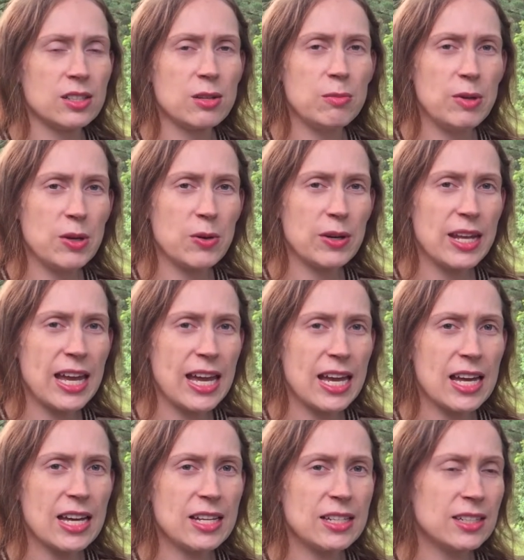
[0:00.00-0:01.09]
to be on
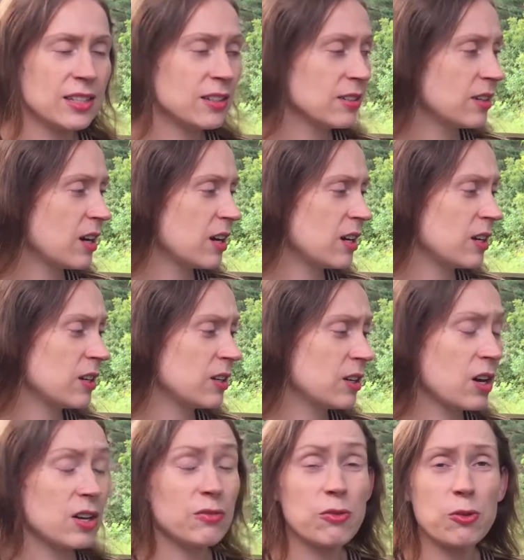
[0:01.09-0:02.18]
hand.
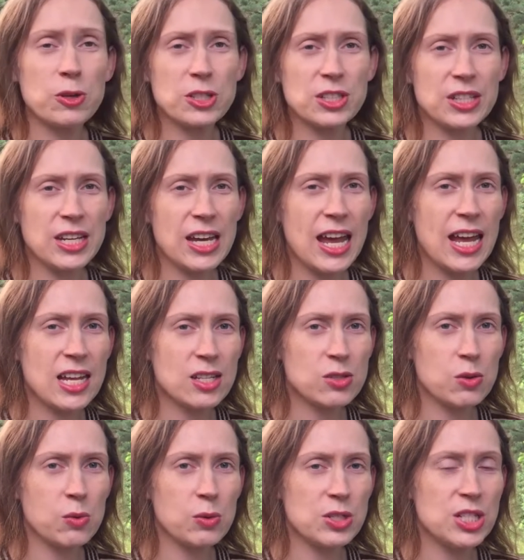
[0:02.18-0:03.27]
Unfortunately,
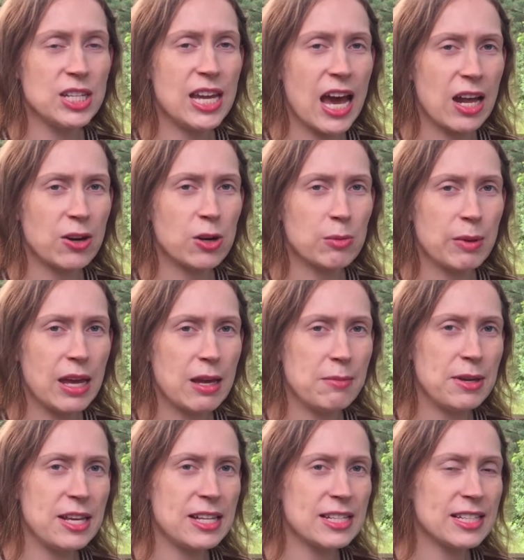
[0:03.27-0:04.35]
Hazel, when she had her
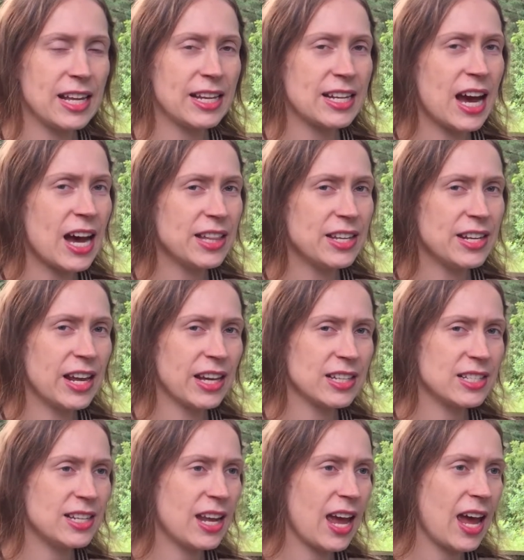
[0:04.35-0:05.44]
babies, they died the
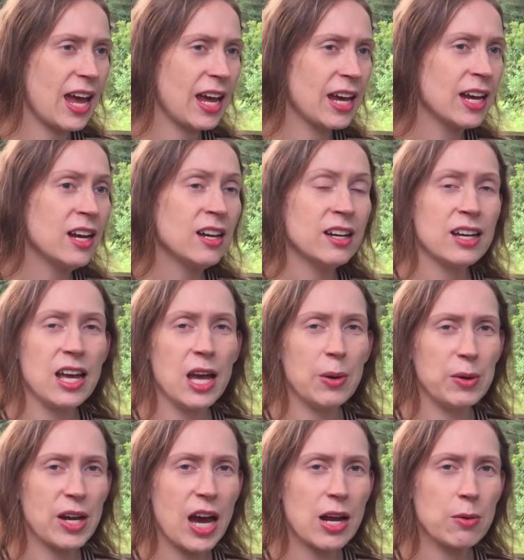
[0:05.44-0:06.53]
next day, and
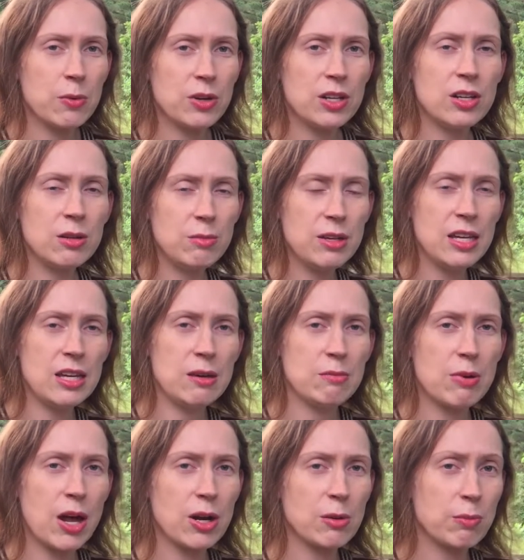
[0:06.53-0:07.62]
we kind of wanted to be
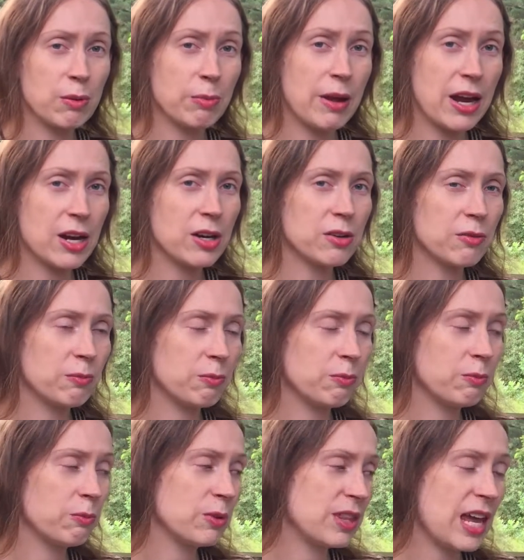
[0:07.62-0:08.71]
better prepared
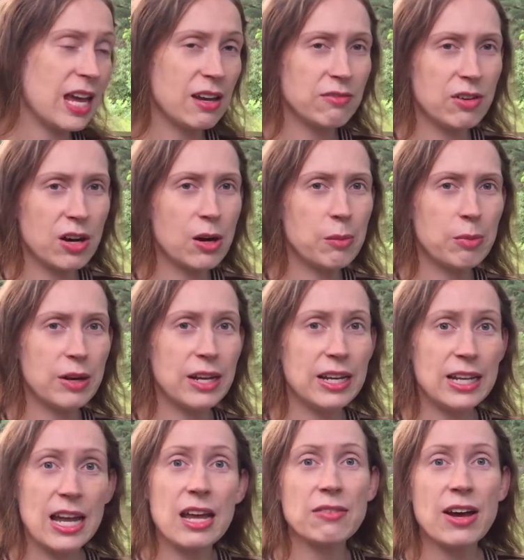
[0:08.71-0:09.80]
with Ava, but
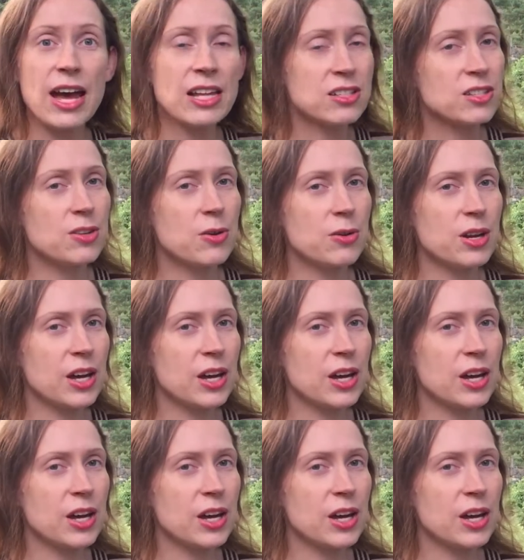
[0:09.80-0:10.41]
Ava has Snow